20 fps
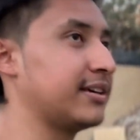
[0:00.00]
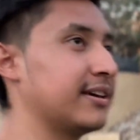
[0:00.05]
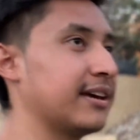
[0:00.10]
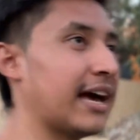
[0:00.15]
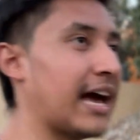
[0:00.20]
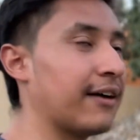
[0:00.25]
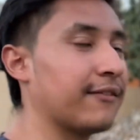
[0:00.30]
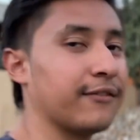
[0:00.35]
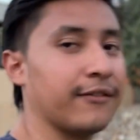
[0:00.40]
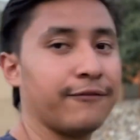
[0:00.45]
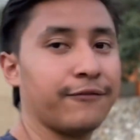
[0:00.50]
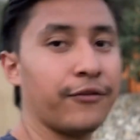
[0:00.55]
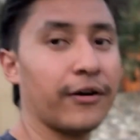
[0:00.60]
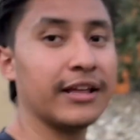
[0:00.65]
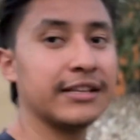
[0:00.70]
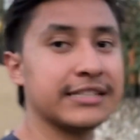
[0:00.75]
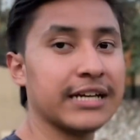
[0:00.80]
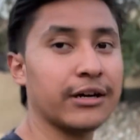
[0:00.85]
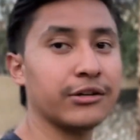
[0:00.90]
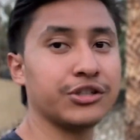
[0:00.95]
have
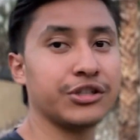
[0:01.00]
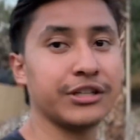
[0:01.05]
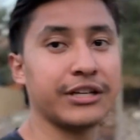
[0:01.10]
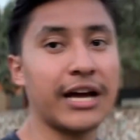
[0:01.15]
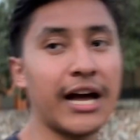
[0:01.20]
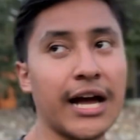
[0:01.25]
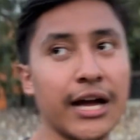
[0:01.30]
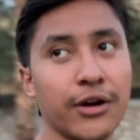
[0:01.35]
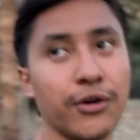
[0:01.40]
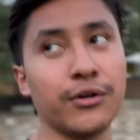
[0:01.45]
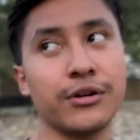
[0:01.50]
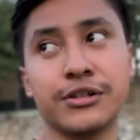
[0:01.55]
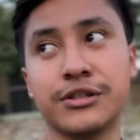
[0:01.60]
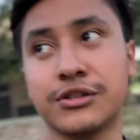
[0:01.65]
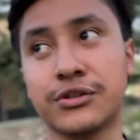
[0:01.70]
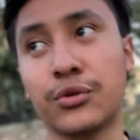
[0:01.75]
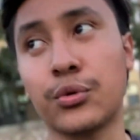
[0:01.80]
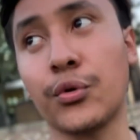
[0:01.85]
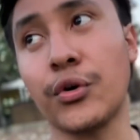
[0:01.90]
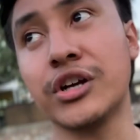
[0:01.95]
friends out in Chicago who are
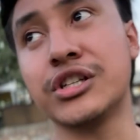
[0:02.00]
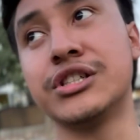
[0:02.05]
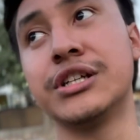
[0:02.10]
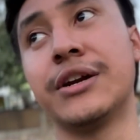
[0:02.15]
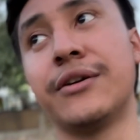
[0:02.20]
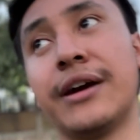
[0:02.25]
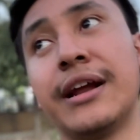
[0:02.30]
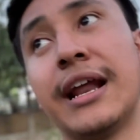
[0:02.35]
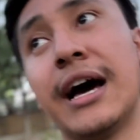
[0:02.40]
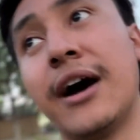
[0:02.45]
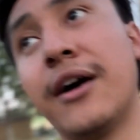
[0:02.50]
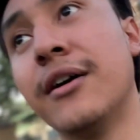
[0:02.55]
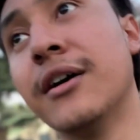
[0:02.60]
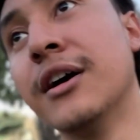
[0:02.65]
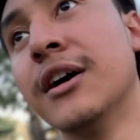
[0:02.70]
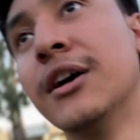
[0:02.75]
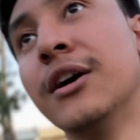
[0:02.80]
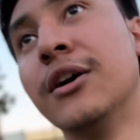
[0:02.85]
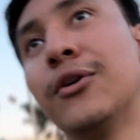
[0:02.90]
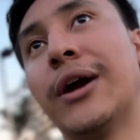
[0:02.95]
just crushing it right now.
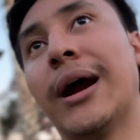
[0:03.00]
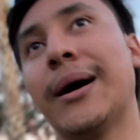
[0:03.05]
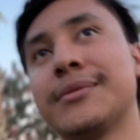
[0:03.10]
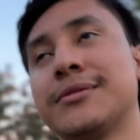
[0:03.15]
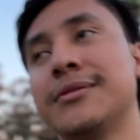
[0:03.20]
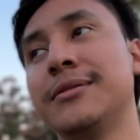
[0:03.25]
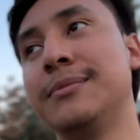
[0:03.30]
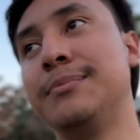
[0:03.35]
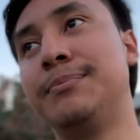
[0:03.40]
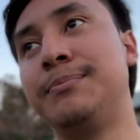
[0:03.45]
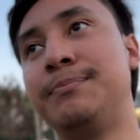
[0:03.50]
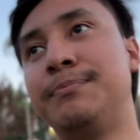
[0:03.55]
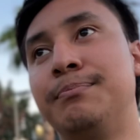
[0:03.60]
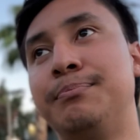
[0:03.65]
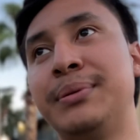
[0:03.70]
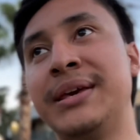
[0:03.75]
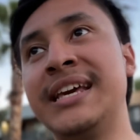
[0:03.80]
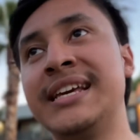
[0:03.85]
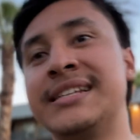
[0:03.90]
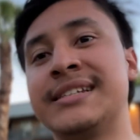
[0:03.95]
We're absolutely
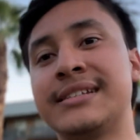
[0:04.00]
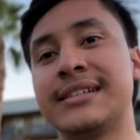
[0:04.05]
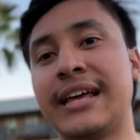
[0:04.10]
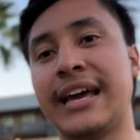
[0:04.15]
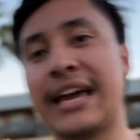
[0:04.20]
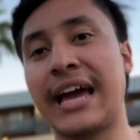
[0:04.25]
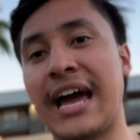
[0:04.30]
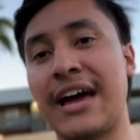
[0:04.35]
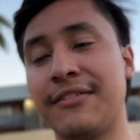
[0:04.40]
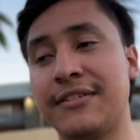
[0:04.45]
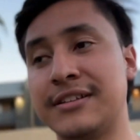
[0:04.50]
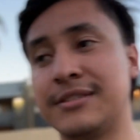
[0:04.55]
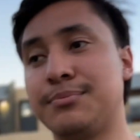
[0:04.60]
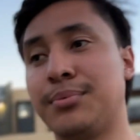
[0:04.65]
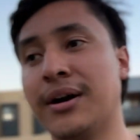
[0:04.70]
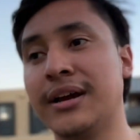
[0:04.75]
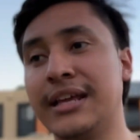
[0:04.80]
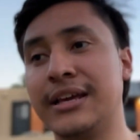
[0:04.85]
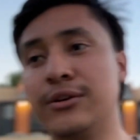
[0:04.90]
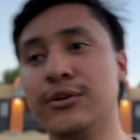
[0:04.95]
beasts. Like, I have this
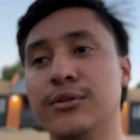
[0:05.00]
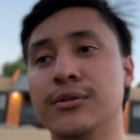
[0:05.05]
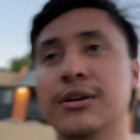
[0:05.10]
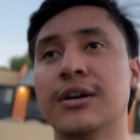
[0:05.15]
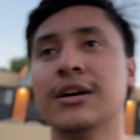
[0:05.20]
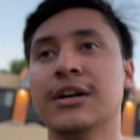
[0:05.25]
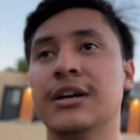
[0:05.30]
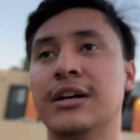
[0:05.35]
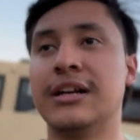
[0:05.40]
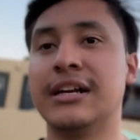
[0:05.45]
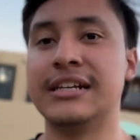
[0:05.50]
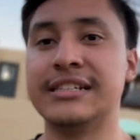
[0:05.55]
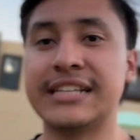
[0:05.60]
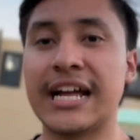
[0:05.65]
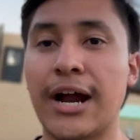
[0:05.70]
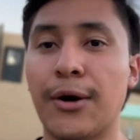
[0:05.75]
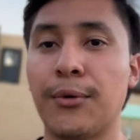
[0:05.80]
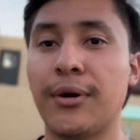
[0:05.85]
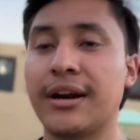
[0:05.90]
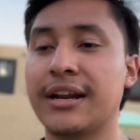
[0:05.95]
buddy who he's
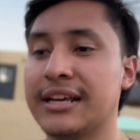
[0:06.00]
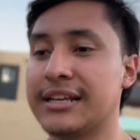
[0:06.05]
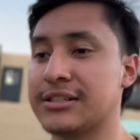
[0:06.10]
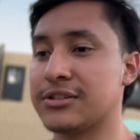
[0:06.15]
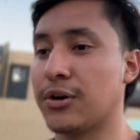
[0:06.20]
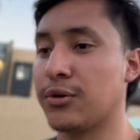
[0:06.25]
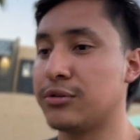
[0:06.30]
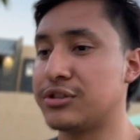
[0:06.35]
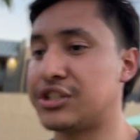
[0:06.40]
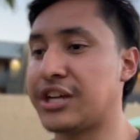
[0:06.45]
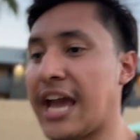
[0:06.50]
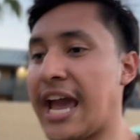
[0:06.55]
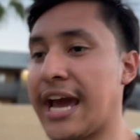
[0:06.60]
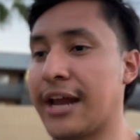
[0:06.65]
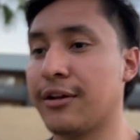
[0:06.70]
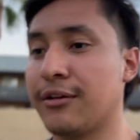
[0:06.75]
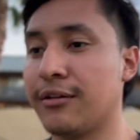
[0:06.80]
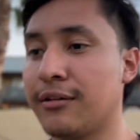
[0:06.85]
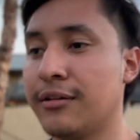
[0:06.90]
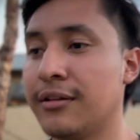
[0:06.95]
now running his own
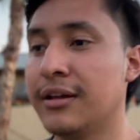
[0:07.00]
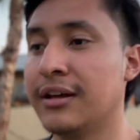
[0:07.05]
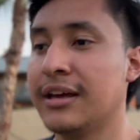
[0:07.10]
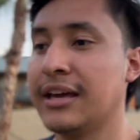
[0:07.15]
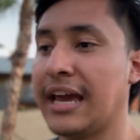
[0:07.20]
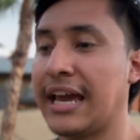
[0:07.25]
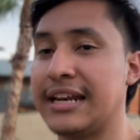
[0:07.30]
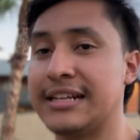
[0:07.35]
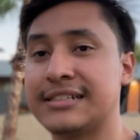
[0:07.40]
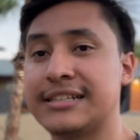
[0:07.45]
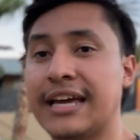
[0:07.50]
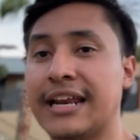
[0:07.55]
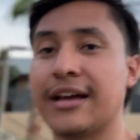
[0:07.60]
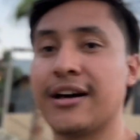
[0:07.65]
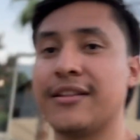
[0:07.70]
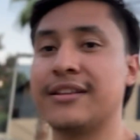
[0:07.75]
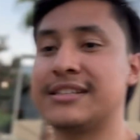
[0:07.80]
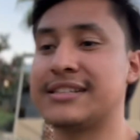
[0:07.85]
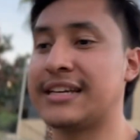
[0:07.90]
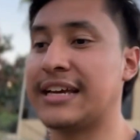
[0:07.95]
channel and he's getting
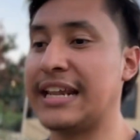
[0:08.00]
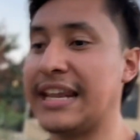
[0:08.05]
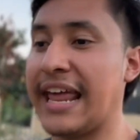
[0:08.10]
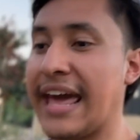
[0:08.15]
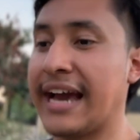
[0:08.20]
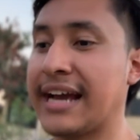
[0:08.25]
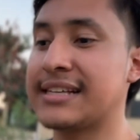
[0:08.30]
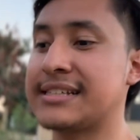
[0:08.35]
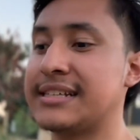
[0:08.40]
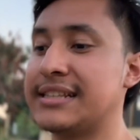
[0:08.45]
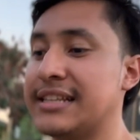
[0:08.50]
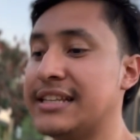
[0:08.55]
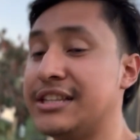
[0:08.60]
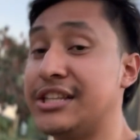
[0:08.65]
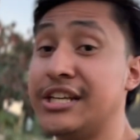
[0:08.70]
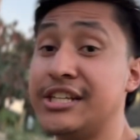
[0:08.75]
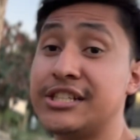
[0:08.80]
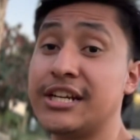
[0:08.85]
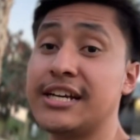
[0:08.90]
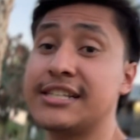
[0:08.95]
all these connects in the
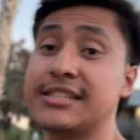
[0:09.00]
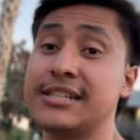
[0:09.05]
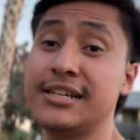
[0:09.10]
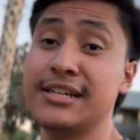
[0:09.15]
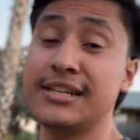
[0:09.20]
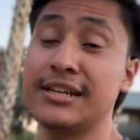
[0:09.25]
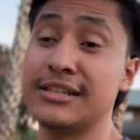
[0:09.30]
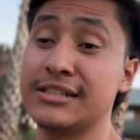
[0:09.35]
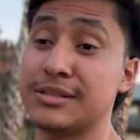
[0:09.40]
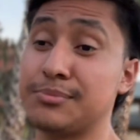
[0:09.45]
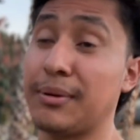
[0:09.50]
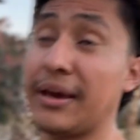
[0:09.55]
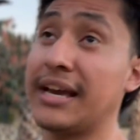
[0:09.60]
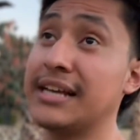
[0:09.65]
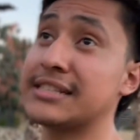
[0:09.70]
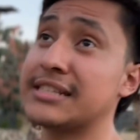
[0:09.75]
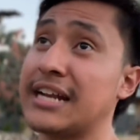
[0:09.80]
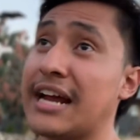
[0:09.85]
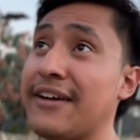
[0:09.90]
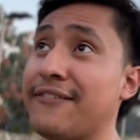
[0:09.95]
DJ scene in
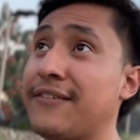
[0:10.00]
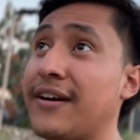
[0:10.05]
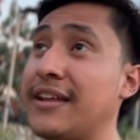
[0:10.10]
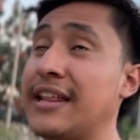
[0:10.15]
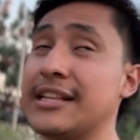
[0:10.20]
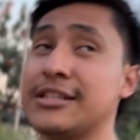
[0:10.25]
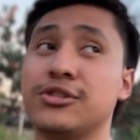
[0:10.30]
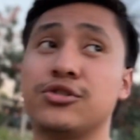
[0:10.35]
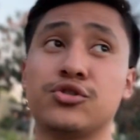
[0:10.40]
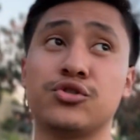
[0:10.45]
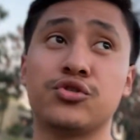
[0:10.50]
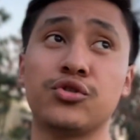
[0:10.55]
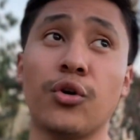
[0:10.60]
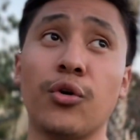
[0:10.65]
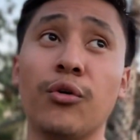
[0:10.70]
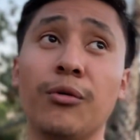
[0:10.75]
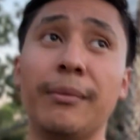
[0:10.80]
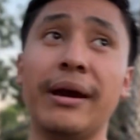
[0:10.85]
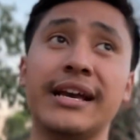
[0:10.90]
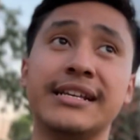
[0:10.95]
space. And I find that
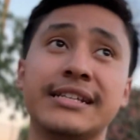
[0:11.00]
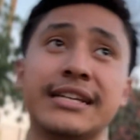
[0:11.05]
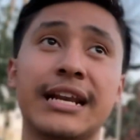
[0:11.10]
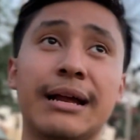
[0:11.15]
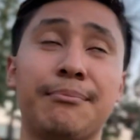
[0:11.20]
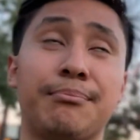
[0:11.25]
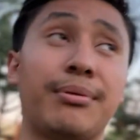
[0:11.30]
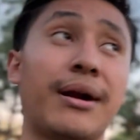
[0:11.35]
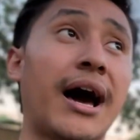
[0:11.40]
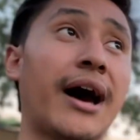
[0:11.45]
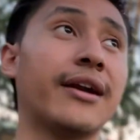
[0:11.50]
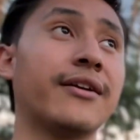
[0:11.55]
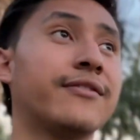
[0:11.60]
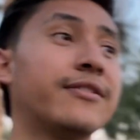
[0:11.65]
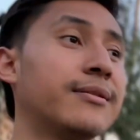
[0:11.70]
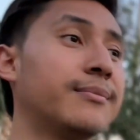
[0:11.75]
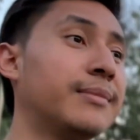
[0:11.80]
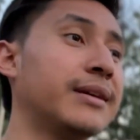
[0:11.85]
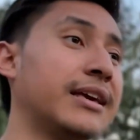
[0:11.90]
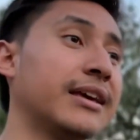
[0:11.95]
so amazing. I'm proud of
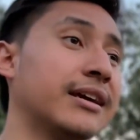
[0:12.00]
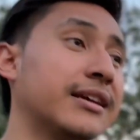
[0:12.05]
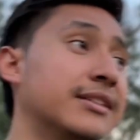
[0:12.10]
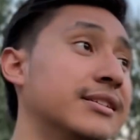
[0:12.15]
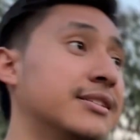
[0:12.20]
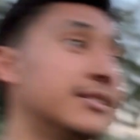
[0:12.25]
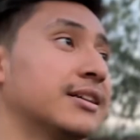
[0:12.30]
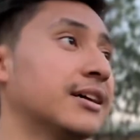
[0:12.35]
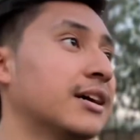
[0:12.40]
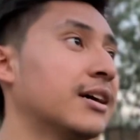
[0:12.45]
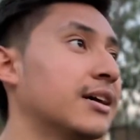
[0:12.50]
him because